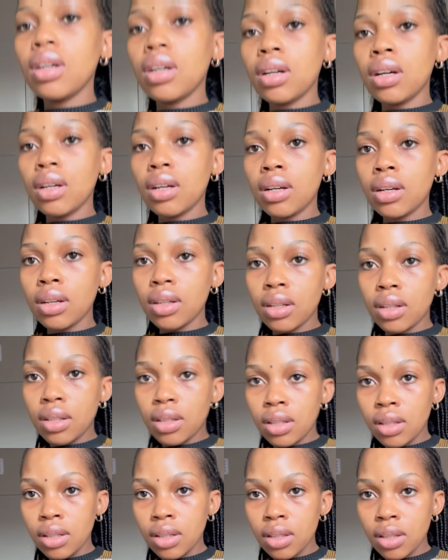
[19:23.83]
uh
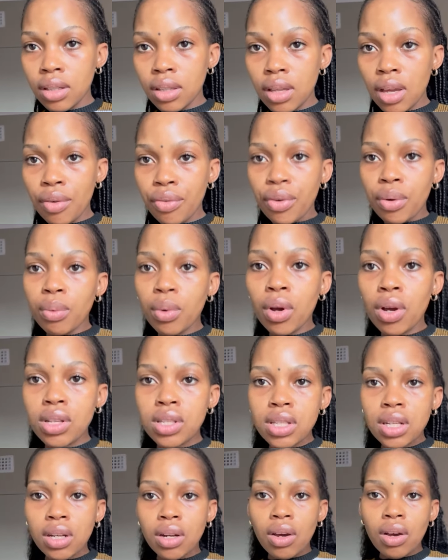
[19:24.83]
yeah from
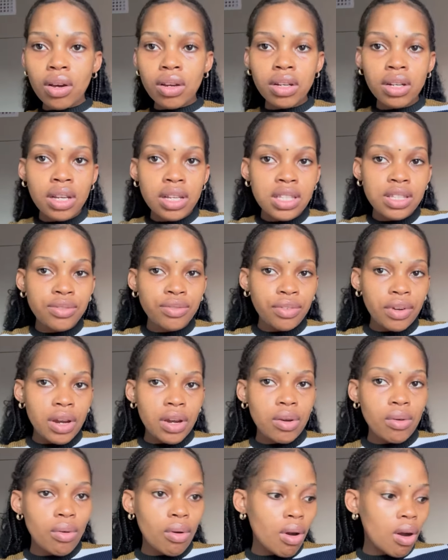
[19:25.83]
cotton on it's
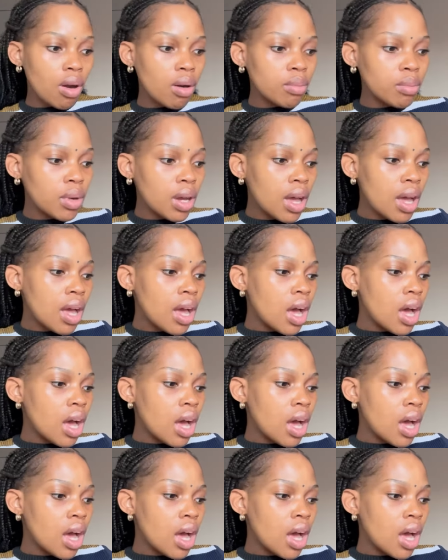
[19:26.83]
very warm